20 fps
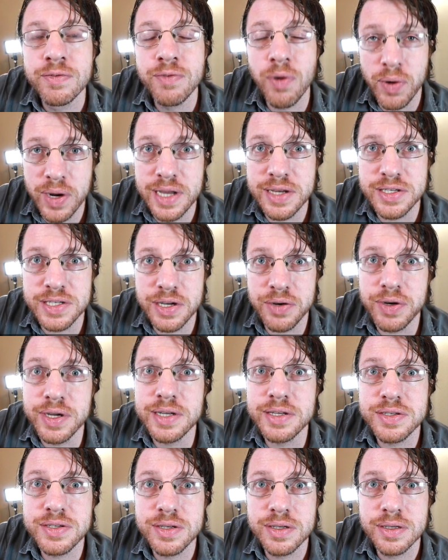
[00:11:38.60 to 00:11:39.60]
Fourier
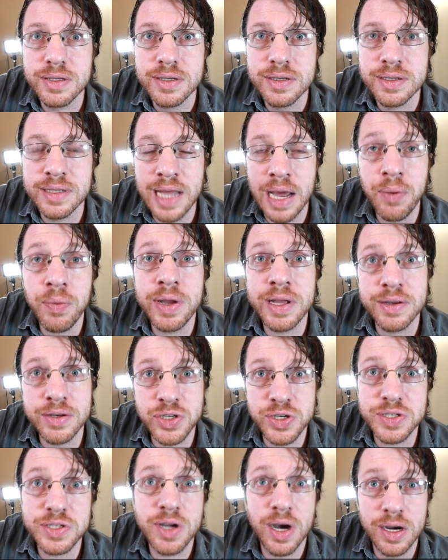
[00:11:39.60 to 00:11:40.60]
series that we
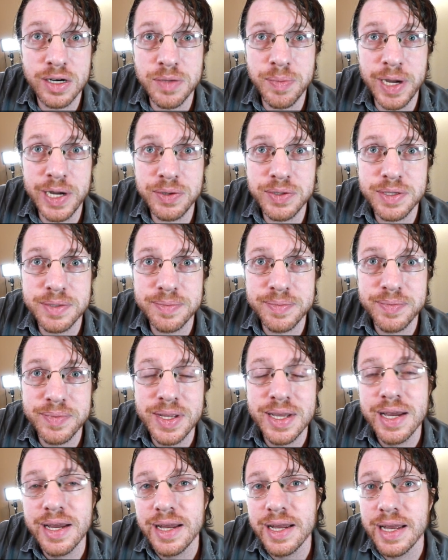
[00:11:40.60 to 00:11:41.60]
just talked about.
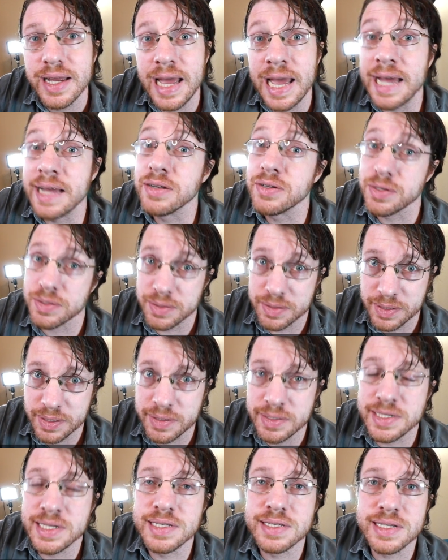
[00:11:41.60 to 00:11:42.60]
And
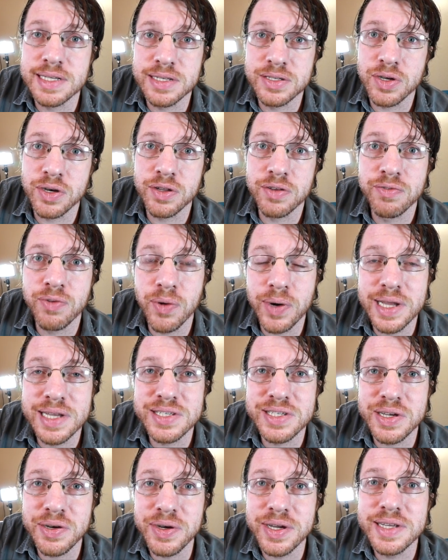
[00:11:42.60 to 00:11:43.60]
since these are the Fourier
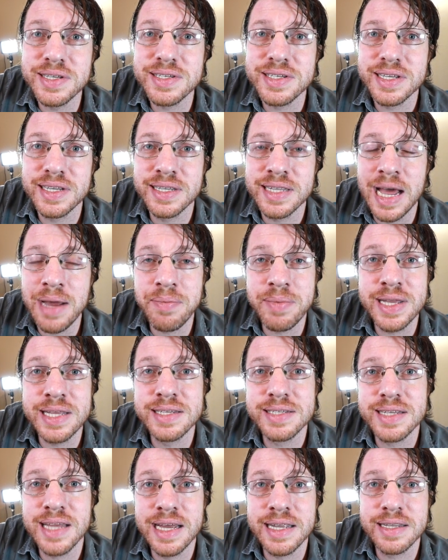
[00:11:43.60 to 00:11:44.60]
series, that
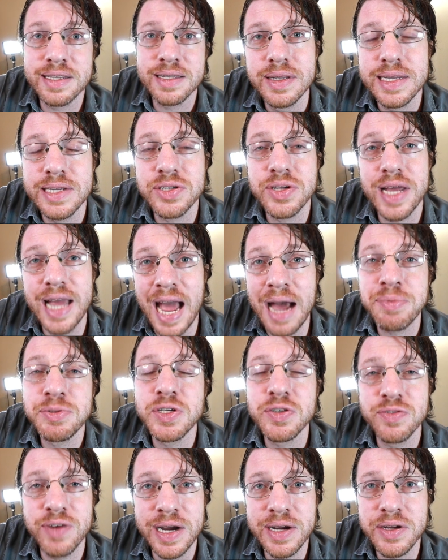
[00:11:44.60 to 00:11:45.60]
means that these are the
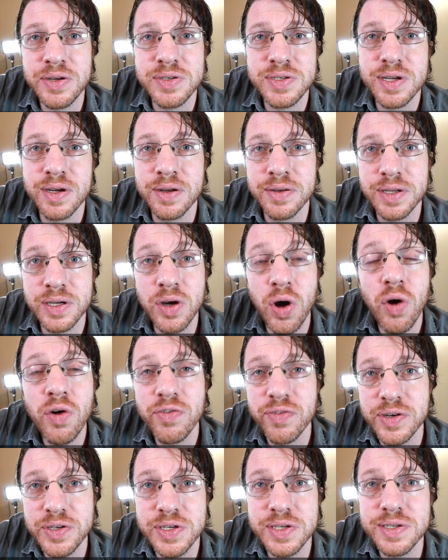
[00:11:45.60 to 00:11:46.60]
absolute values of the
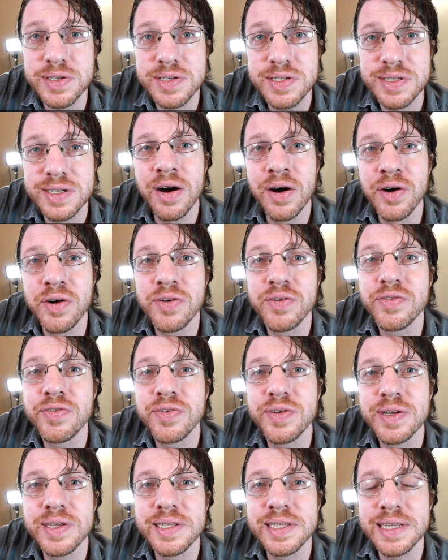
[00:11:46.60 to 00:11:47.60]
coefficients of
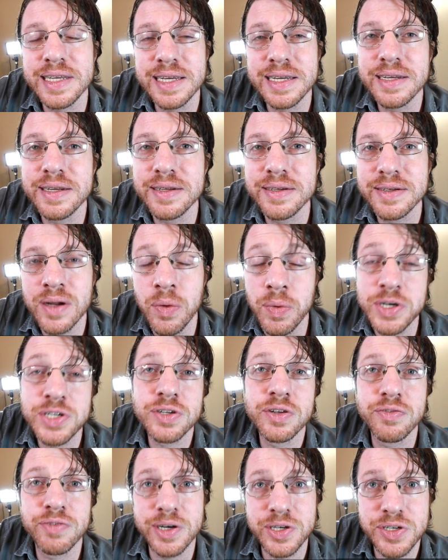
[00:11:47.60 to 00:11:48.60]
the
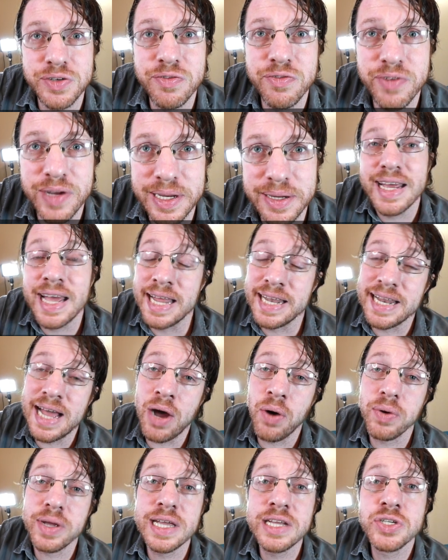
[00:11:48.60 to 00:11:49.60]
original function phi. And
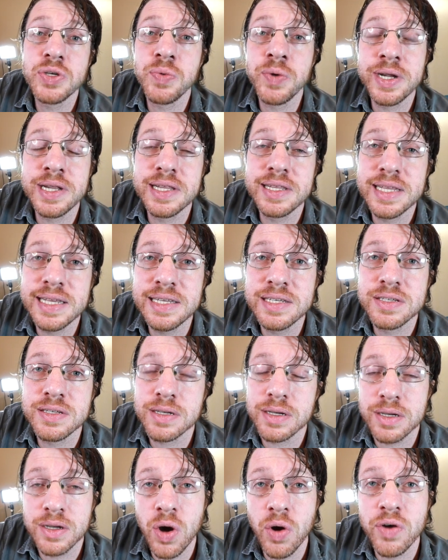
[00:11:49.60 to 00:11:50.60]
now each of one of these
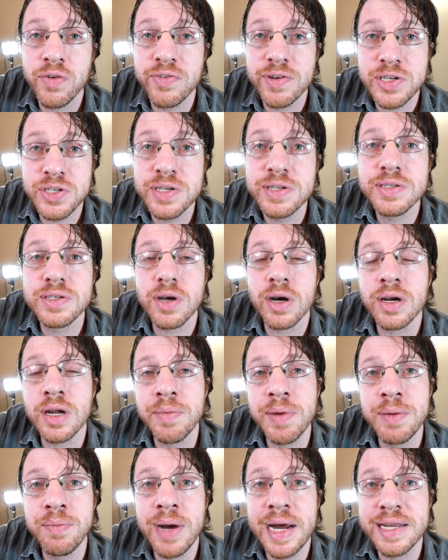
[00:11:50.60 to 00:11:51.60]
coefficients are
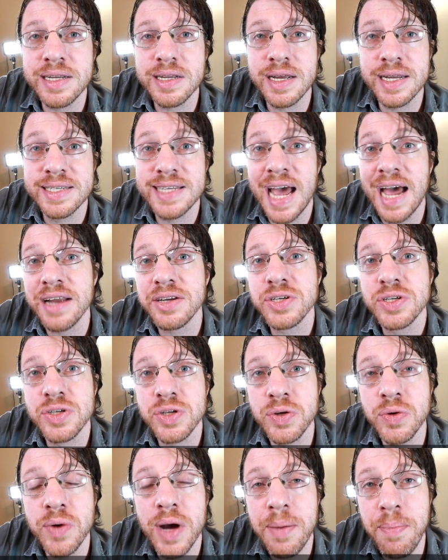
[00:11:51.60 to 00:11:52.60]
going to be attached
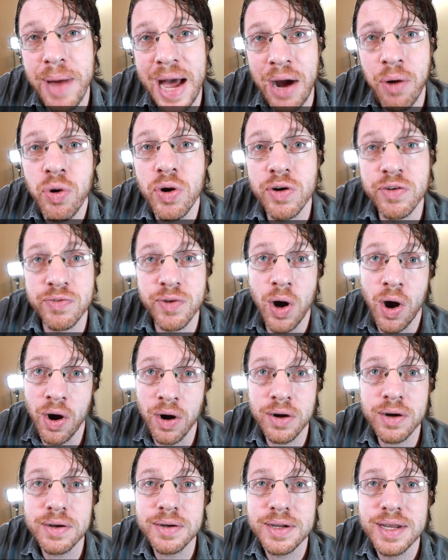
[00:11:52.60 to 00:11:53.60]
to a power of
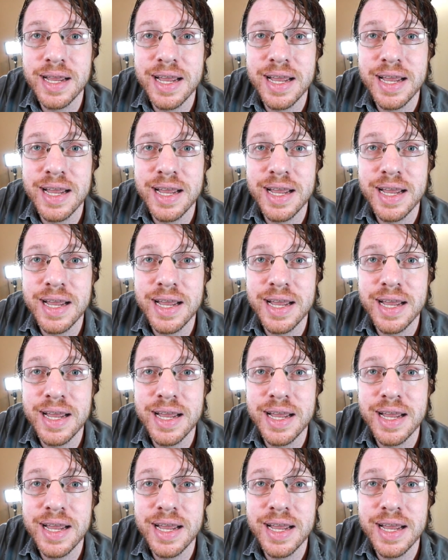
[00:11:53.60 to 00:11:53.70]
r.